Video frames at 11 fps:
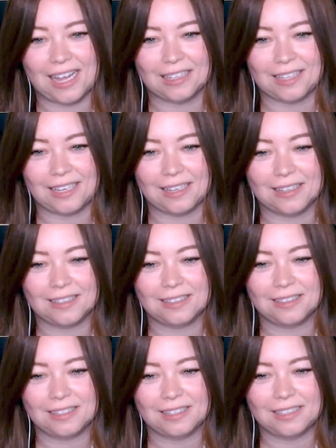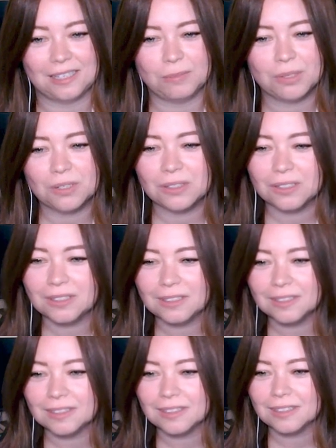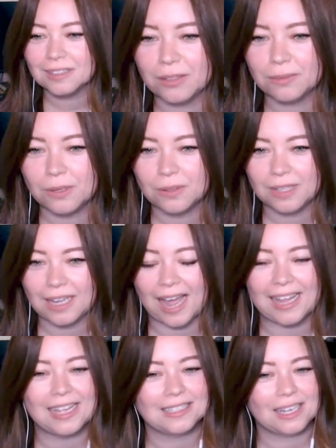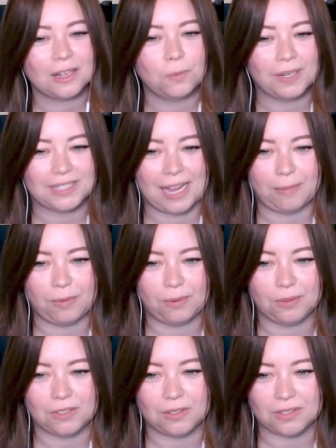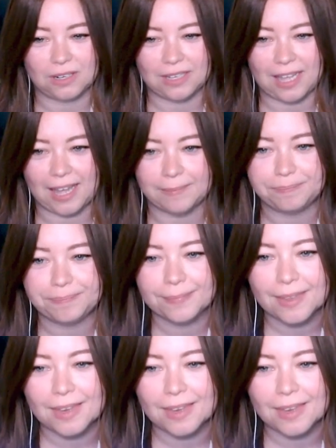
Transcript: just tell like a typical smaller road. Like, I can't tell what type of roads those are yet,